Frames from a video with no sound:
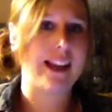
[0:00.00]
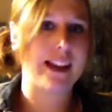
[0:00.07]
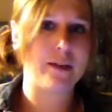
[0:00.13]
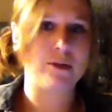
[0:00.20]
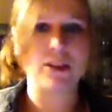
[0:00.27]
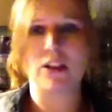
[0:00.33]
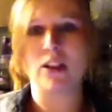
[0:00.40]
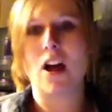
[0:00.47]
it
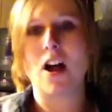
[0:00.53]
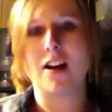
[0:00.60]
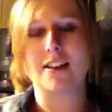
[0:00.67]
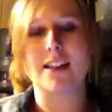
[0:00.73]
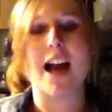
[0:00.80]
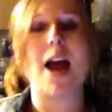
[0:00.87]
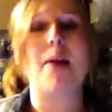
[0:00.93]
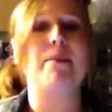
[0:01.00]
was a long
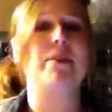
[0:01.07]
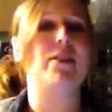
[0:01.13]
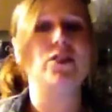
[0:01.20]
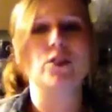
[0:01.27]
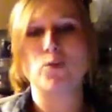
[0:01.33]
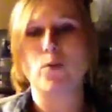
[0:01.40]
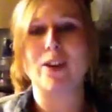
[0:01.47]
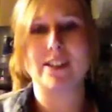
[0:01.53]
time and there
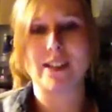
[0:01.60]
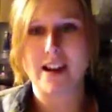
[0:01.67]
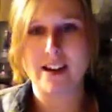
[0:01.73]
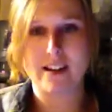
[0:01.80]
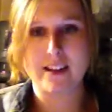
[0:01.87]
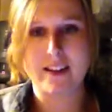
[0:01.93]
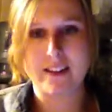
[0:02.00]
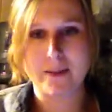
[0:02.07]
just wasn't
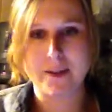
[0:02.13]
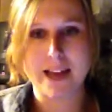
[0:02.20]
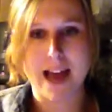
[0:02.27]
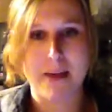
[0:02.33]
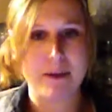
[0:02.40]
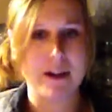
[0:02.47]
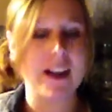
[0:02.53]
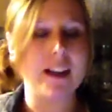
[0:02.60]
anything that was
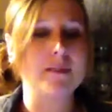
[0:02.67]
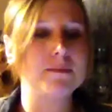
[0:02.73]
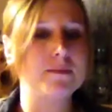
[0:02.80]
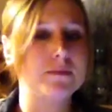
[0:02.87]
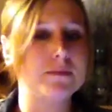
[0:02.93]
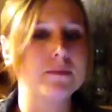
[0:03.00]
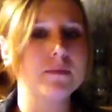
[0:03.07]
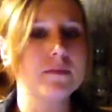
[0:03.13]
happening.
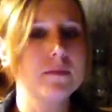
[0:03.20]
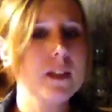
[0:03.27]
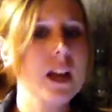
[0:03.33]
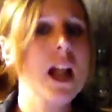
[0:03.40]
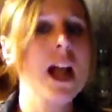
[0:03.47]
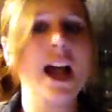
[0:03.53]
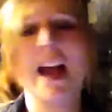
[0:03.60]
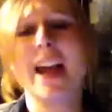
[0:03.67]

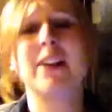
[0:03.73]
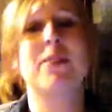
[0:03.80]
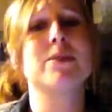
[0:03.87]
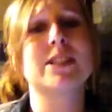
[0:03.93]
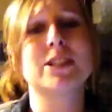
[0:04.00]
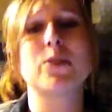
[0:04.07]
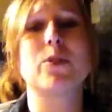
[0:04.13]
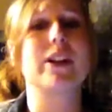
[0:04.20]
And it was
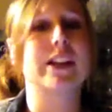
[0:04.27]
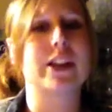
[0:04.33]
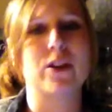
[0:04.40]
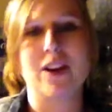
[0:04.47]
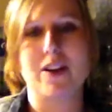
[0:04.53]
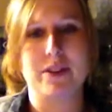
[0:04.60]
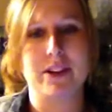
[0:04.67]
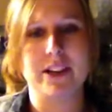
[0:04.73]
still really cute.
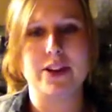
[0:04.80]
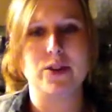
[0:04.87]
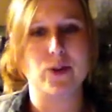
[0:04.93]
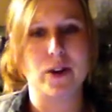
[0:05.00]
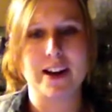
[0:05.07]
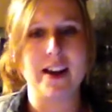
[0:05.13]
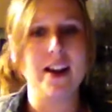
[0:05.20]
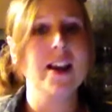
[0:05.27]
I really
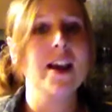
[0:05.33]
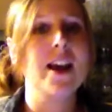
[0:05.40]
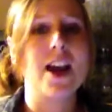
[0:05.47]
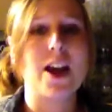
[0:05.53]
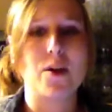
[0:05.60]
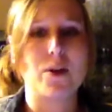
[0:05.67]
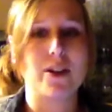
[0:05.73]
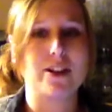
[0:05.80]
enjoyed it.
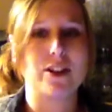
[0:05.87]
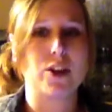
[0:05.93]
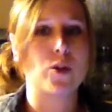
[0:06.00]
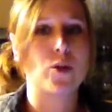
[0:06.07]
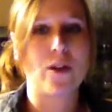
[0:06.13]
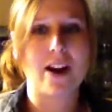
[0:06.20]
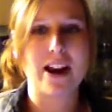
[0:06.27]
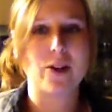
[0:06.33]
It was a
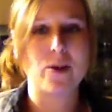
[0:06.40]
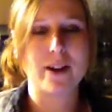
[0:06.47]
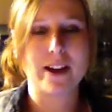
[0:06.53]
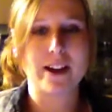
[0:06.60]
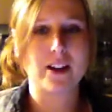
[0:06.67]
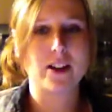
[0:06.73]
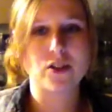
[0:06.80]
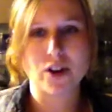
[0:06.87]
great,
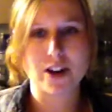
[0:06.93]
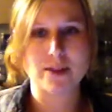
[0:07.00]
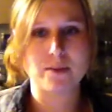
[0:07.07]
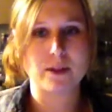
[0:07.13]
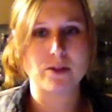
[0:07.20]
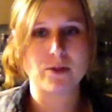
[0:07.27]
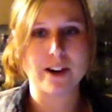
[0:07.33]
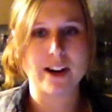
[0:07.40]
quick
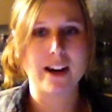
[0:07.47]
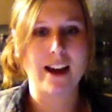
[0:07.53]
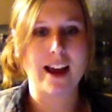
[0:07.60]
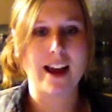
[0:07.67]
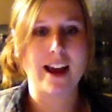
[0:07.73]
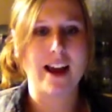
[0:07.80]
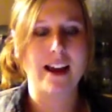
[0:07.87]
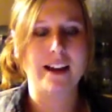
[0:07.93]
Christmas read,
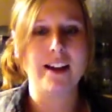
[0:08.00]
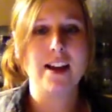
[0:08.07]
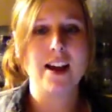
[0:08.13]
and